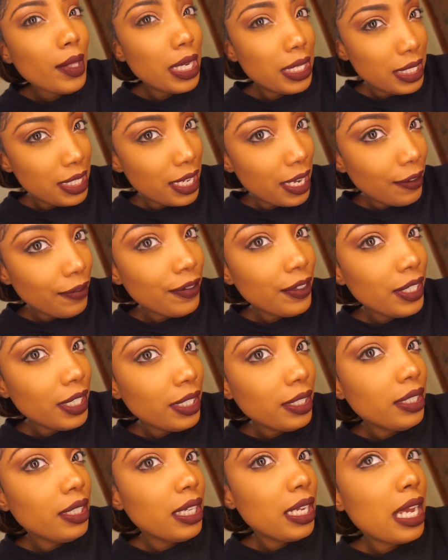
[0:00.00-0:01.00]

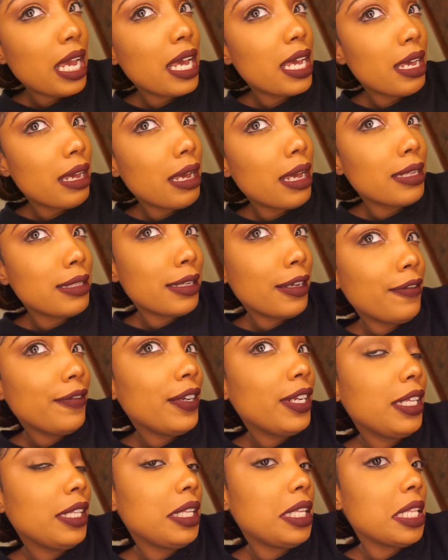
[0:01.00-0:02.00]
definitely, I
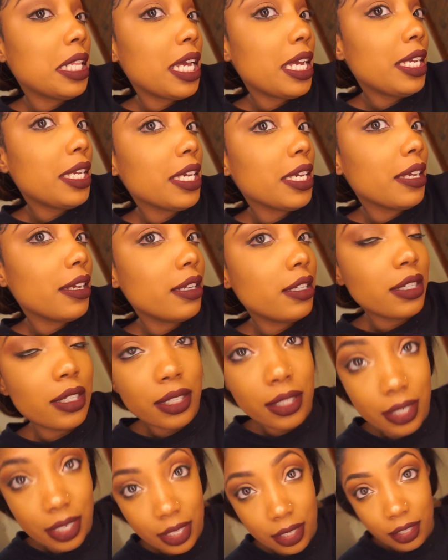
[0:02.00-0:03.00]
definitely like it.
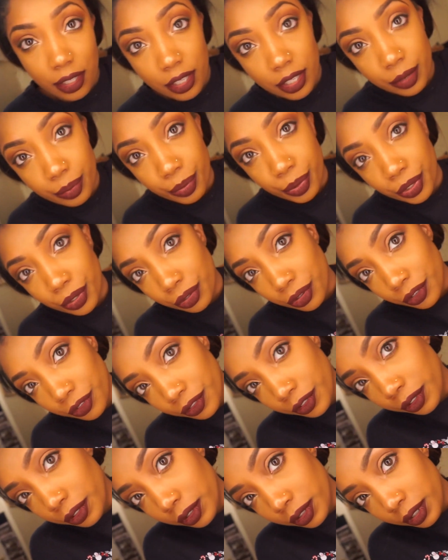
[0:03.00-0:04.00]
It looks
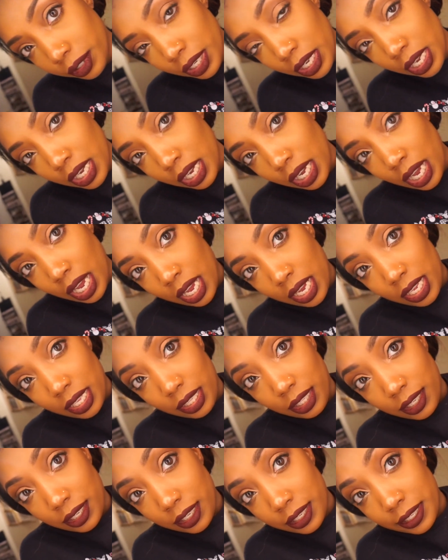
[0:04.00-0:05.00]
beautiful. It
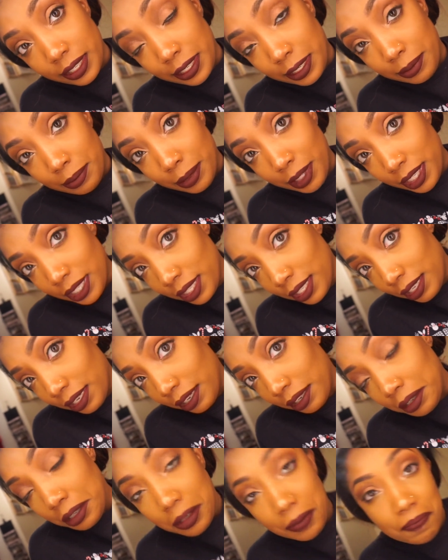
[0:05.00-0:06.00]
looks seamless.
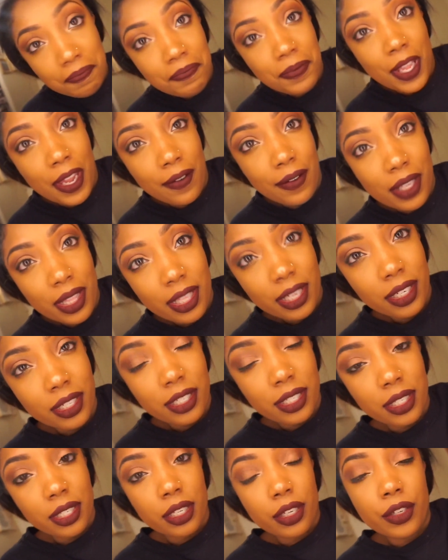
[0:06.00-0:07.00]
Like, everything
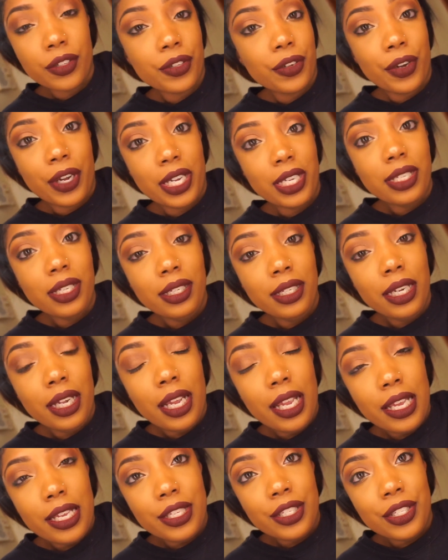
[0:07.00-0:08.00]
just looks great.
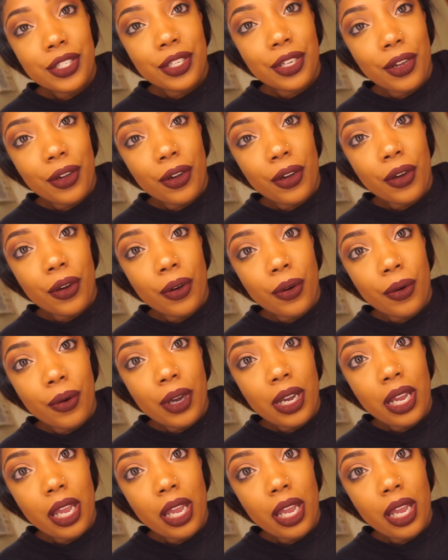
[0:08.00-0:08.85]
So